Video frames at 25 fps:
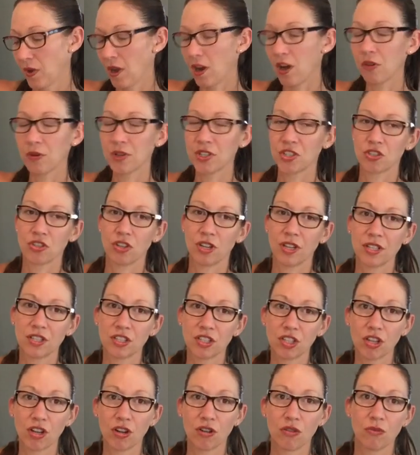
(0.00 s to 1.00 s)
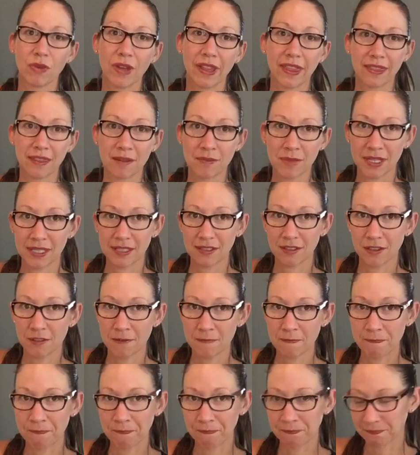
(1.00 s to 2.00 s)
Always trying to go with the
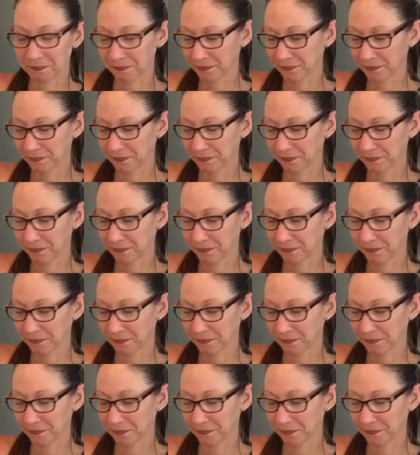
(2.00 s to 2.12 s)
muscle.